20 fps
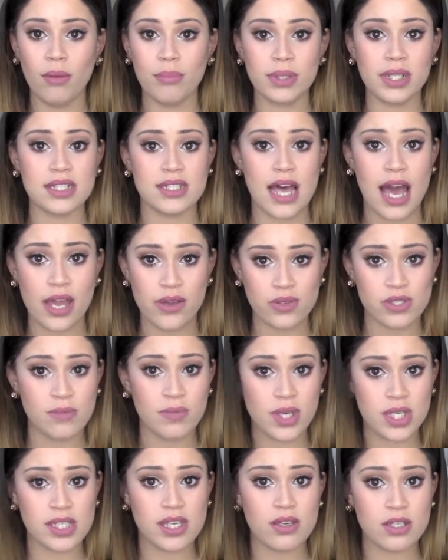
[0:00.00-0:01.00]
because I used to be
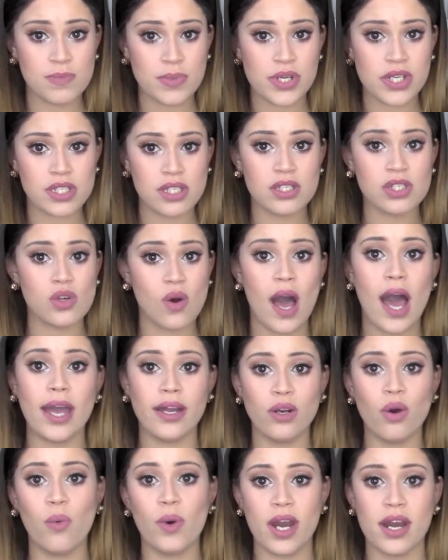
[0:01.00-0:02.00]
a salesperson, so I
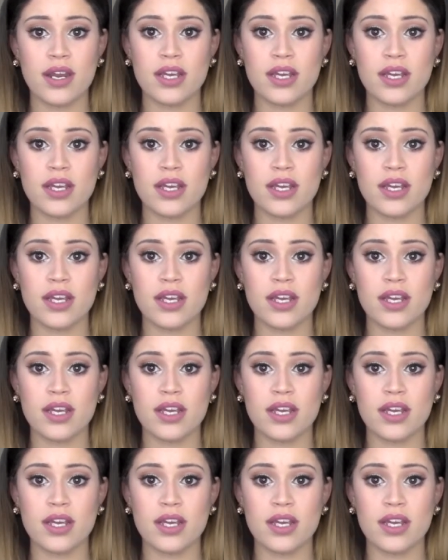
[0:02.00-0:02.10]
know what it